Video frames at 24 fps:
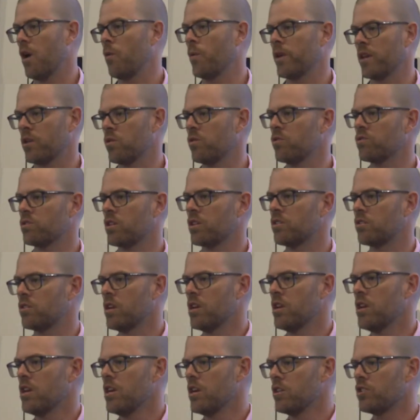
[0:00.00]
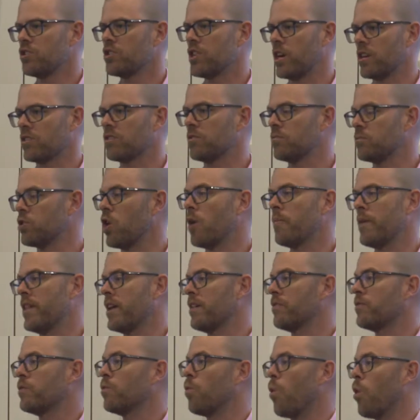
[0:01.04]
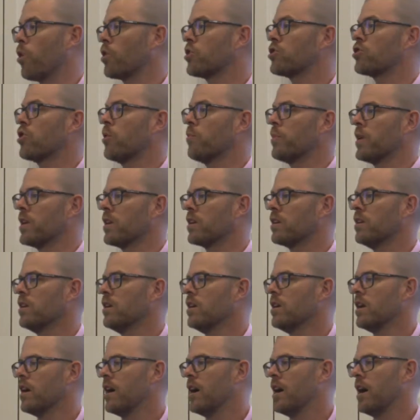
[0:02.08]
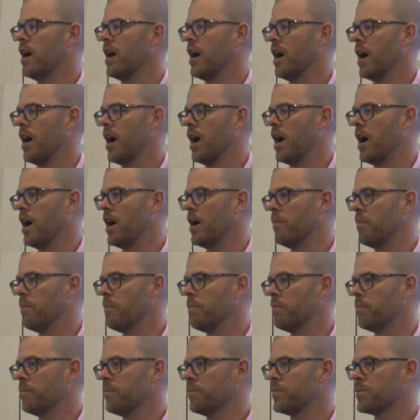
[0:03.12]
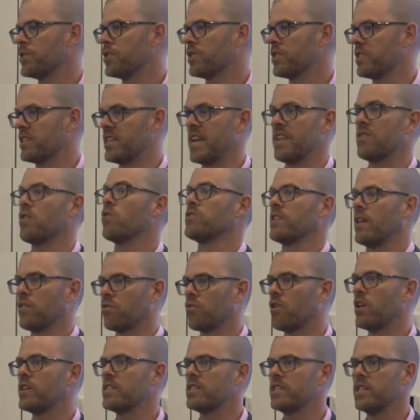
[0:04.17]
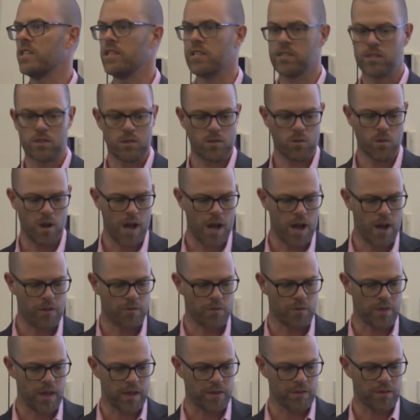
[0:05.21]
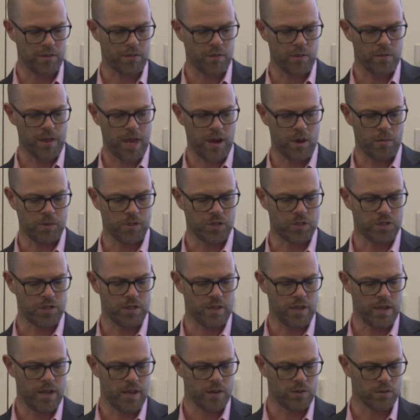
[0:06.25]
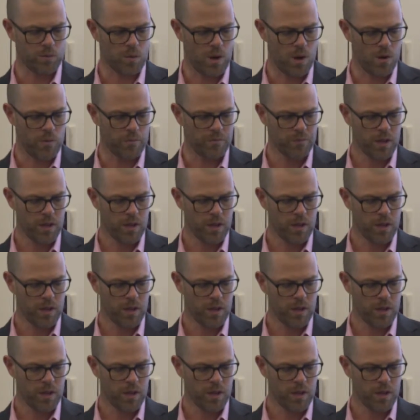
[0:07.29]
We can also chunk some time out there for workshopping to get those other ideas from that opportunity there as well.